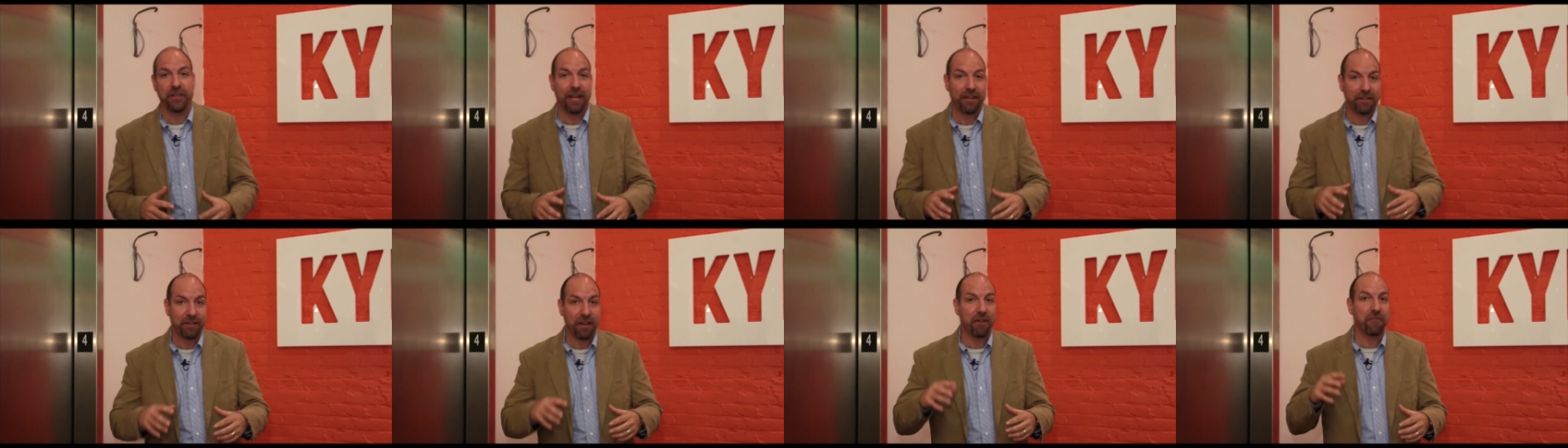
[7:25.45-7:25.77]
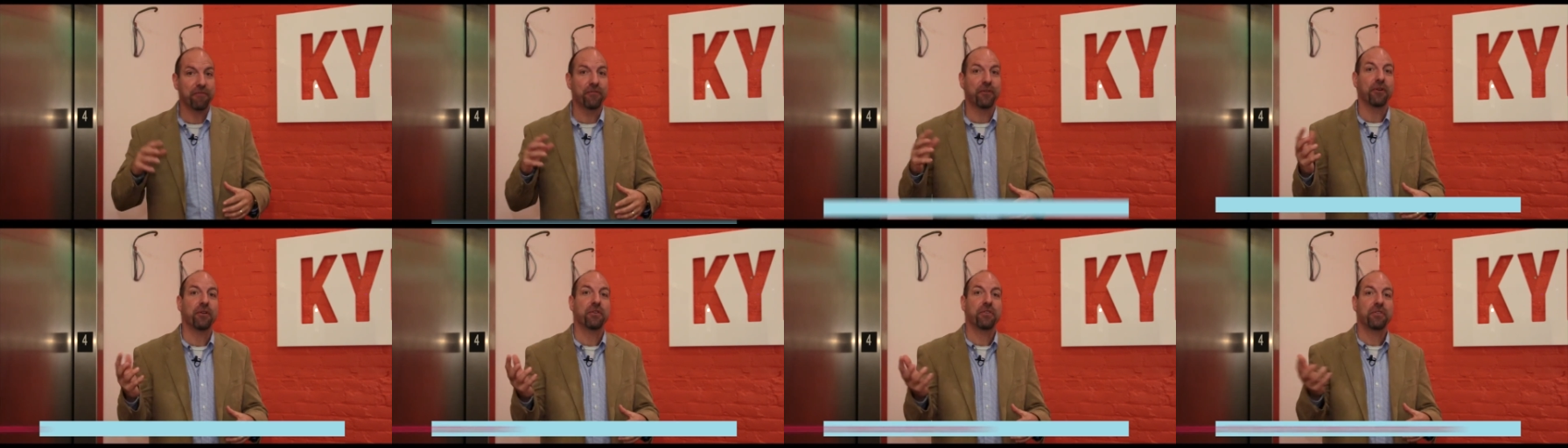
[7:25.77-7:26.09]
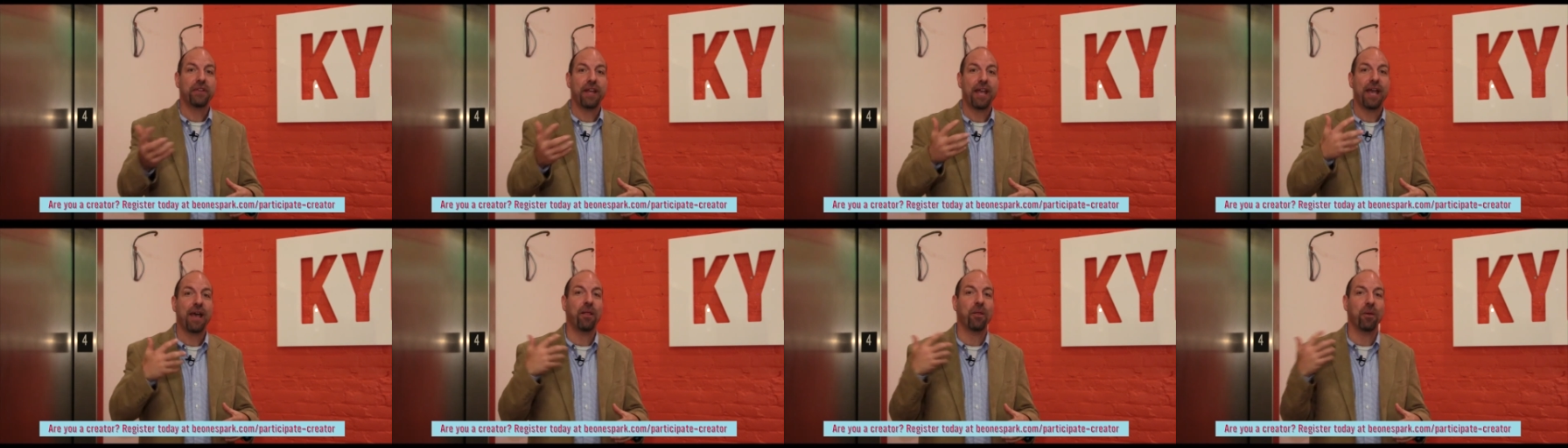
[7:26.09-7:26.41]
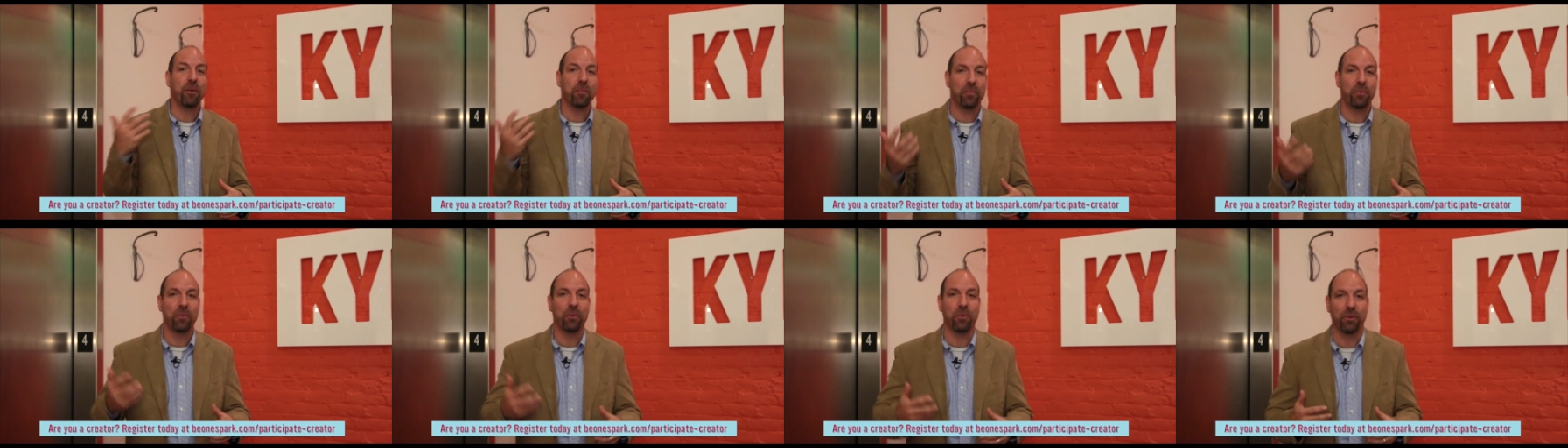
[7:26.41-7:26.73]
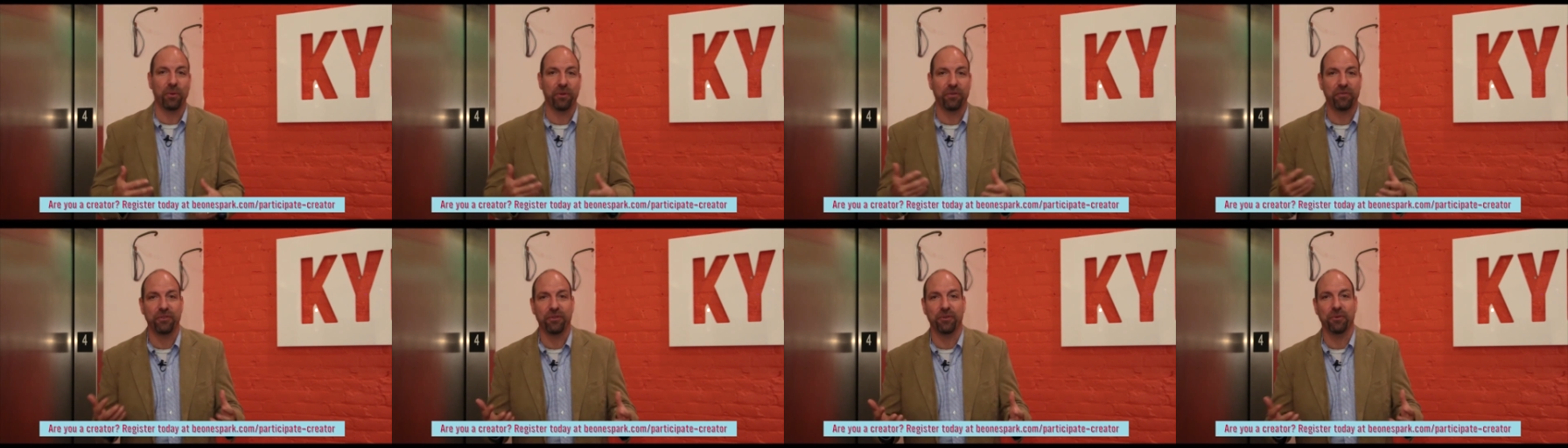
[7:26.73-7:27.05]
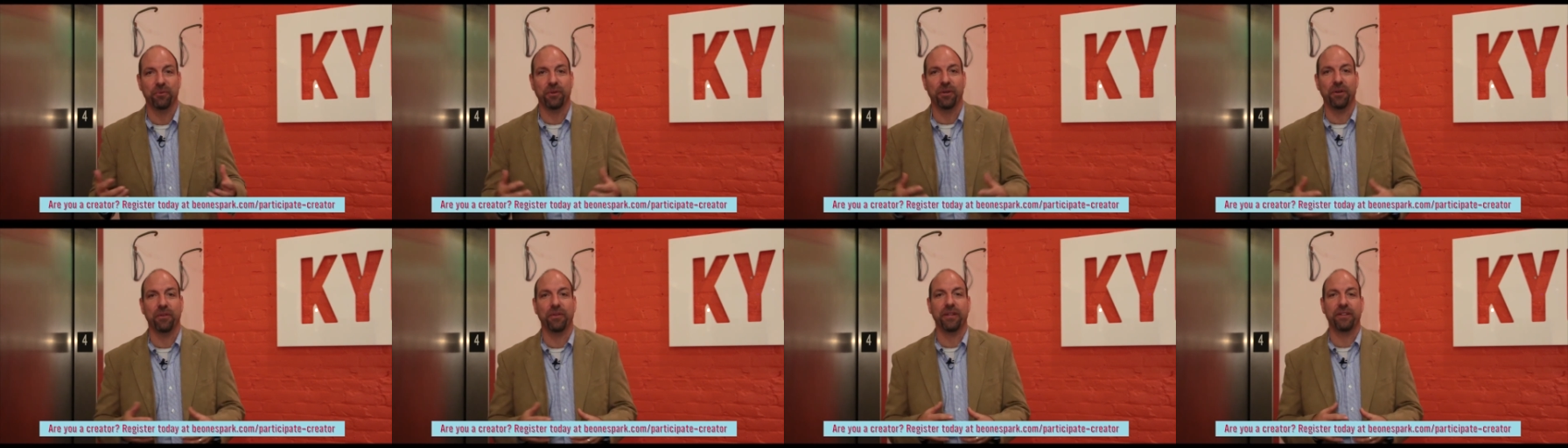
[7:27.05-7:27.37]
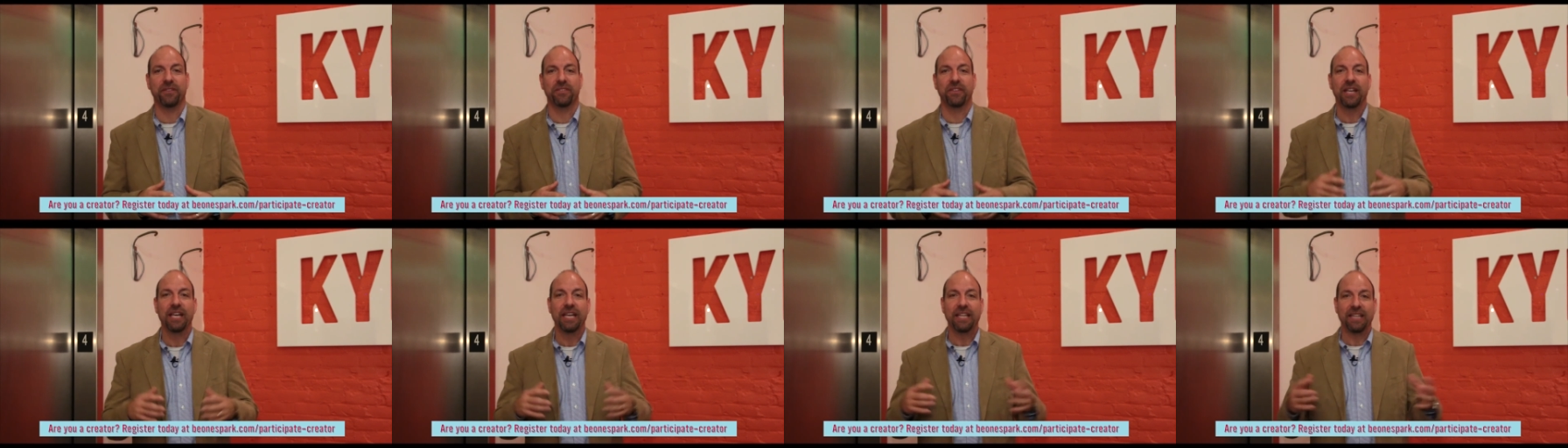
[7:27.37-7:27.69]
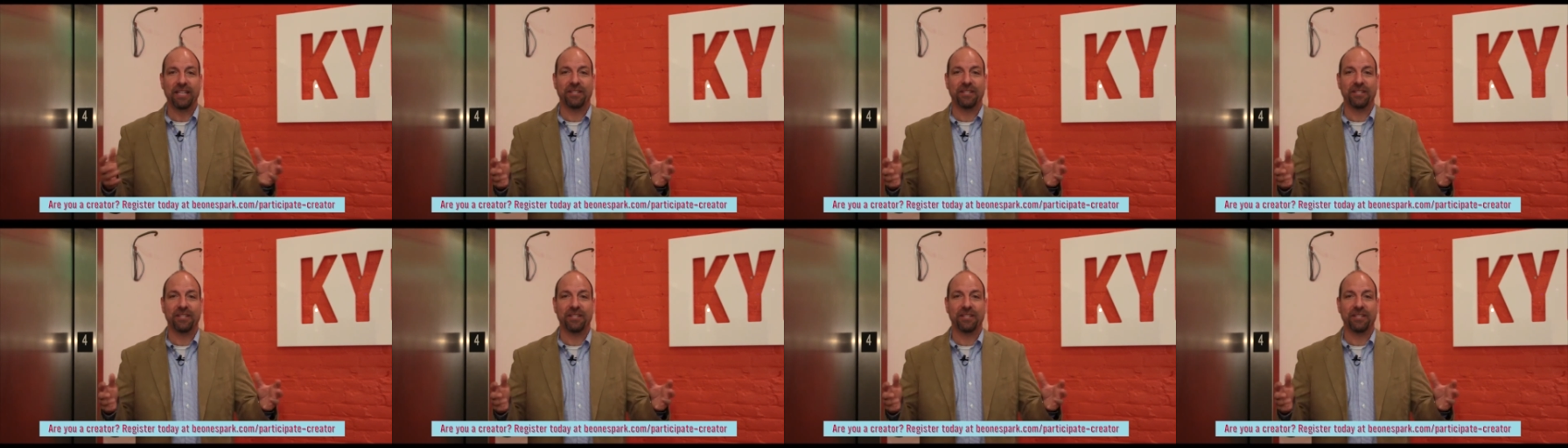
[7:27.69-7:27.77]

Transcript: that diverse talent pool, if you will, that's,